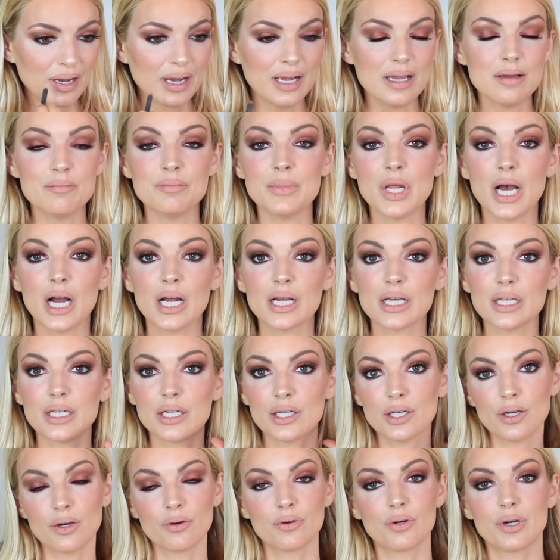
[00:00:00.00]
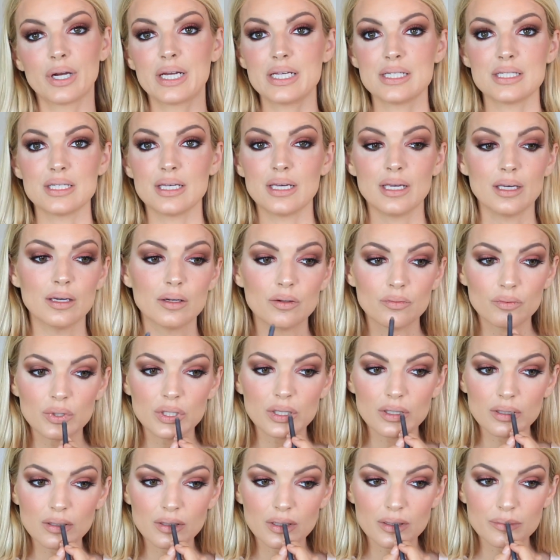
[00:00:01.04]
I'm not going to go crazy
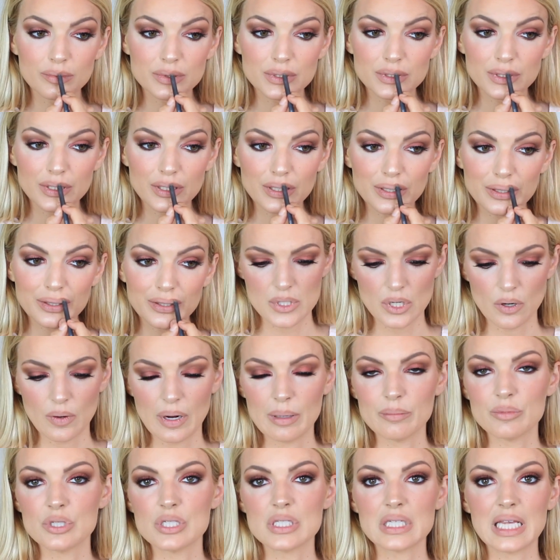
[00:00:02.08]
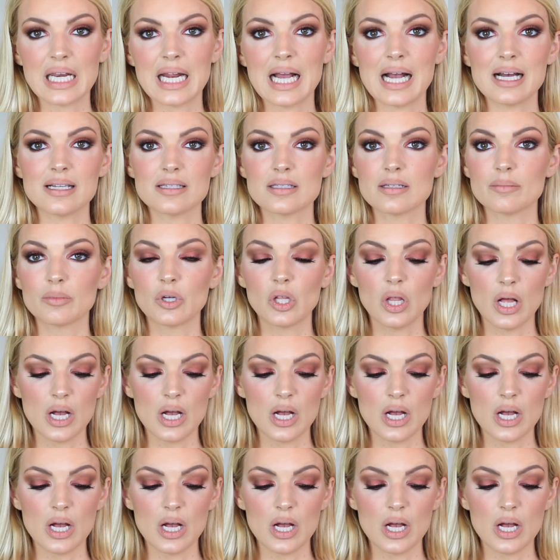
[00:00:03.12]
with the lipstick. So I'm just going to add some